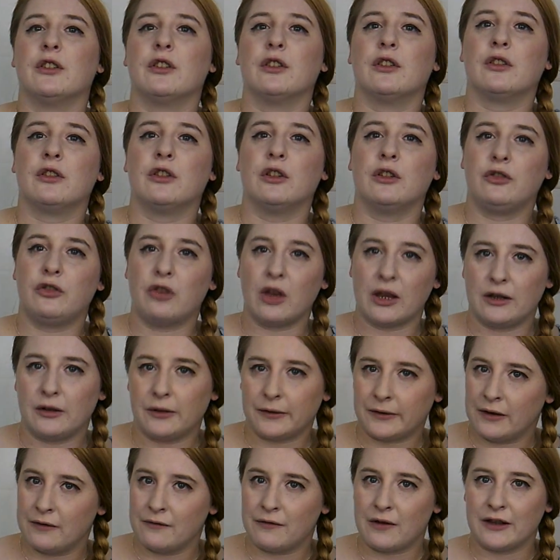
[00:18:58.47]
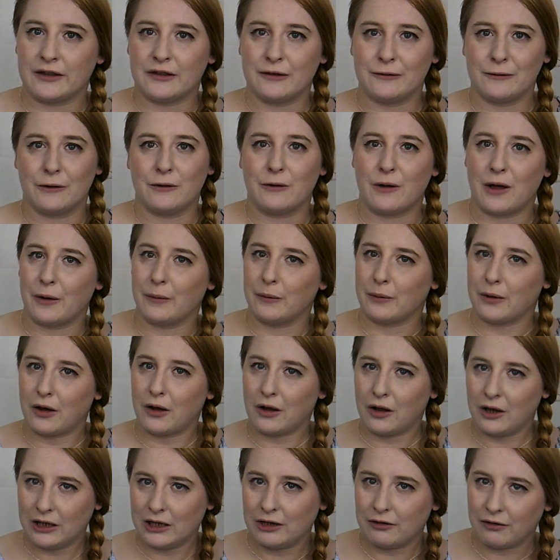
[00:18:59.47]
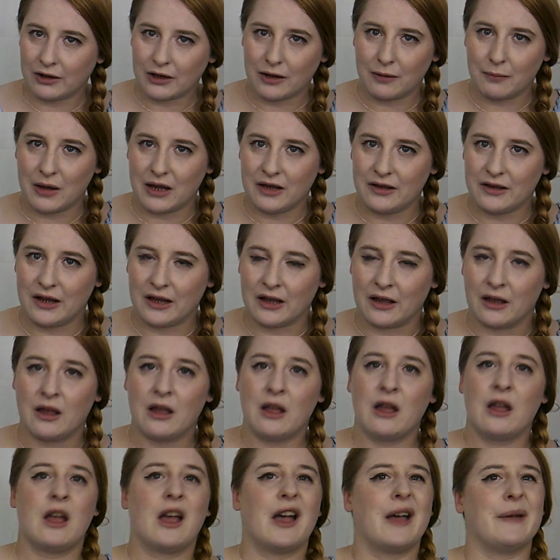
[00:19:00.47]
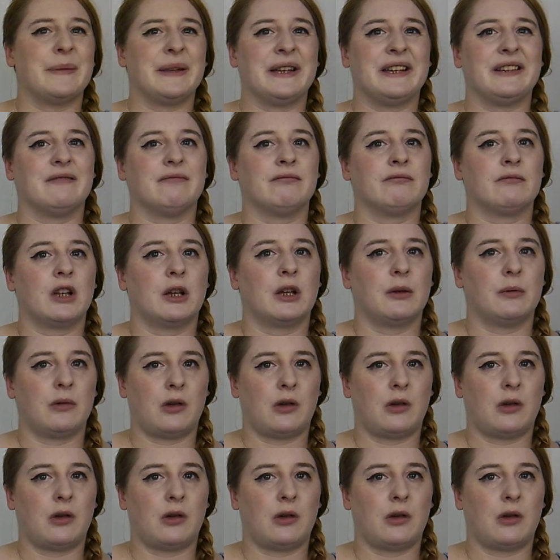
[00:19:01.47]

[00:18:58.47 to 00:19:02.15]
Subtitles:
the Jane Austen Festival, I would highly recommend it. I mean, I would